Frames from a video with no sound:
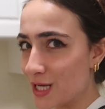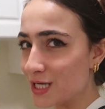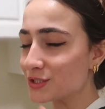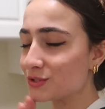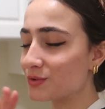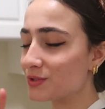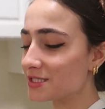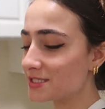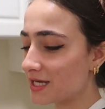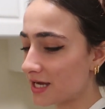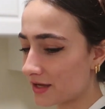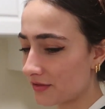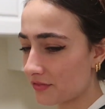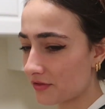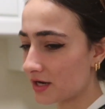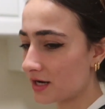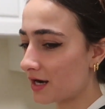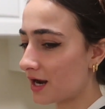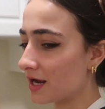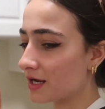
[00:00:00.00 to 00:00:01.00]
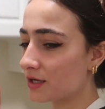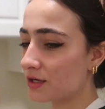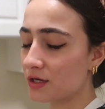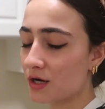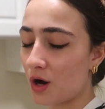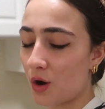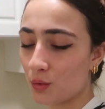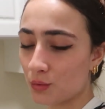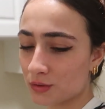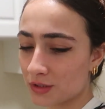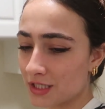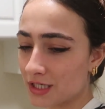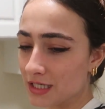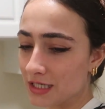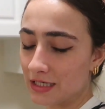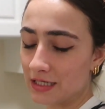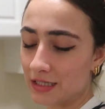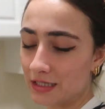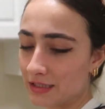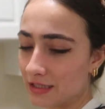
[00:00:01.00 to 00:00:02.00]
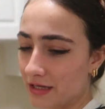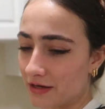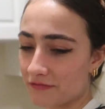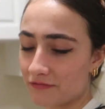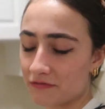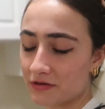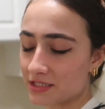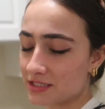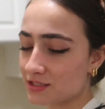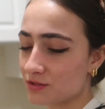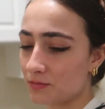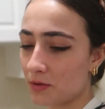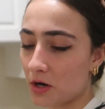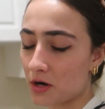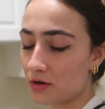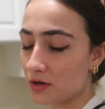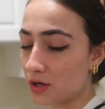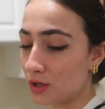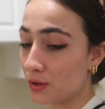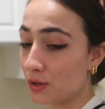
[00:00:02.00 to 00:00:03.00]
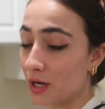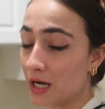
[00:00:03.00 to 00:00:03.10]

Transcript: So the second thing I could only like fix tomorrow